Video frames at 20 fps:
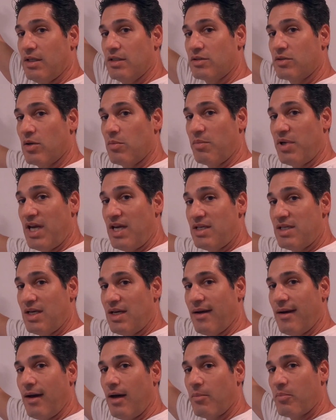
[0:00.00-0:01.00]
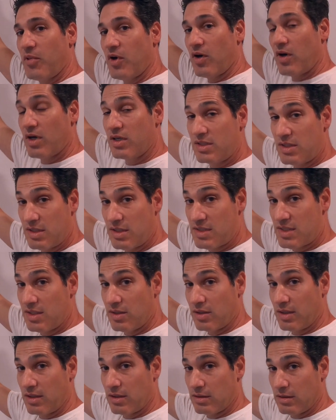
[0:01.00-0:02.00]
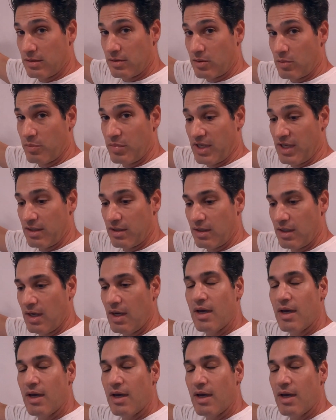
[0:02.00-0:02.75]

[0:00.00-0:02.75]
So I'm painting up onto the ceiling a little bit.